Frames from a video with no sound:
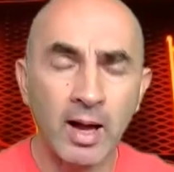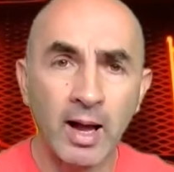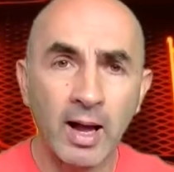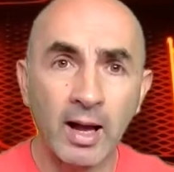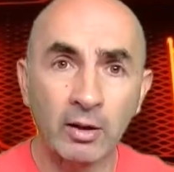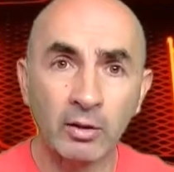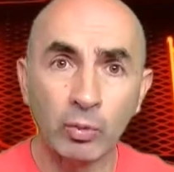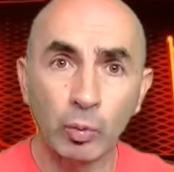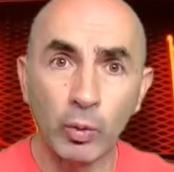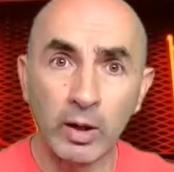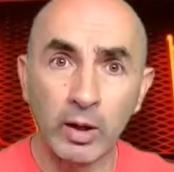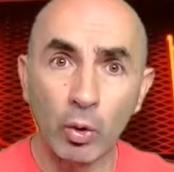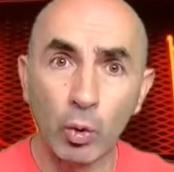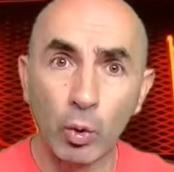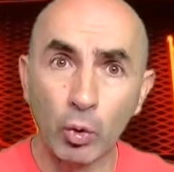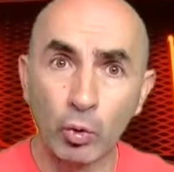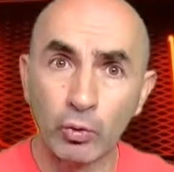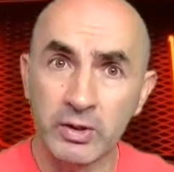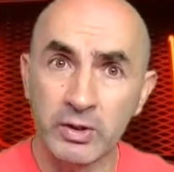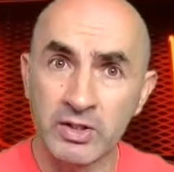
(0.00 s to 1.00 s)
And we
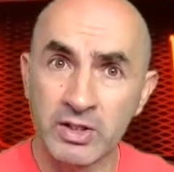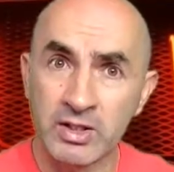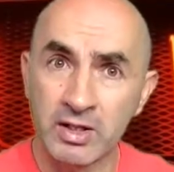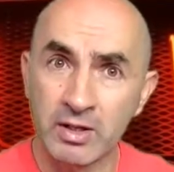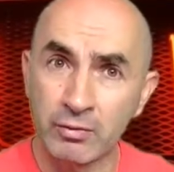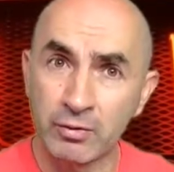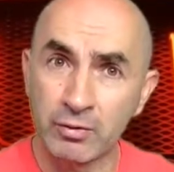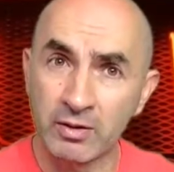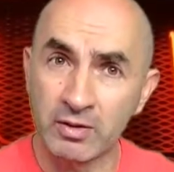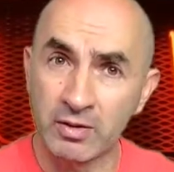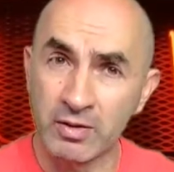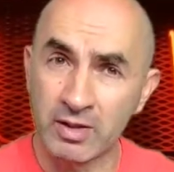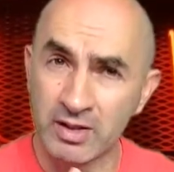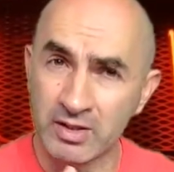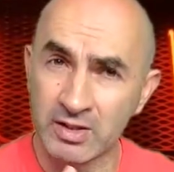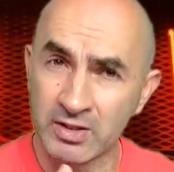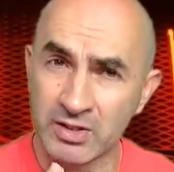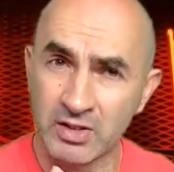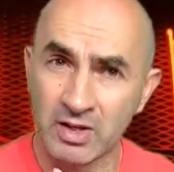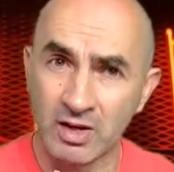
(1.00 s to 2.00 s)
all receive it
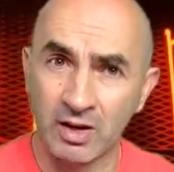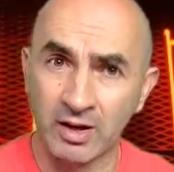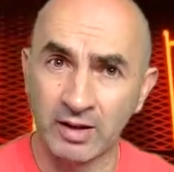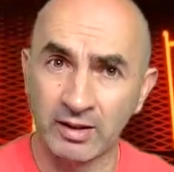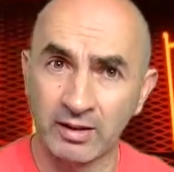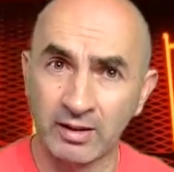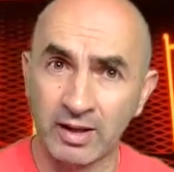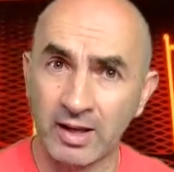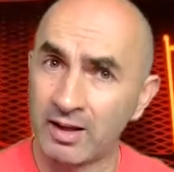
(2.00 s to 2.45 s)
this side